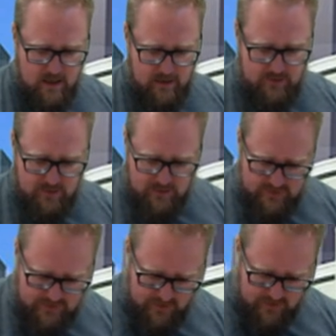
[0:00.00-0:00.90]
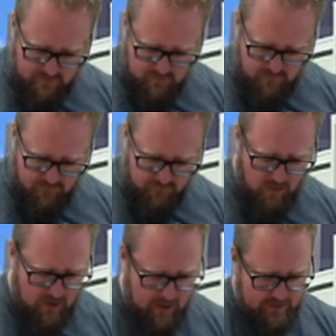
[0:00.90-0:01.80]
So they sit
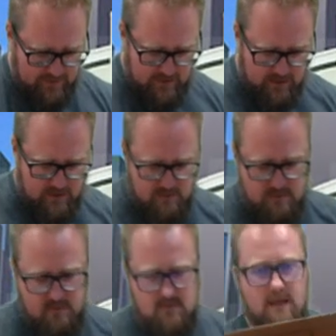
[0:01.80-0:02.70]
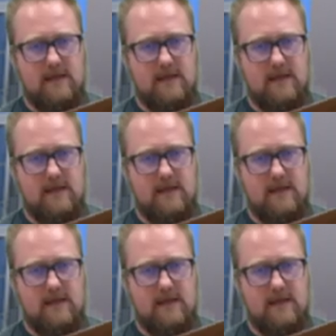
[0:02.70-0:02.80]
very nicely, kind of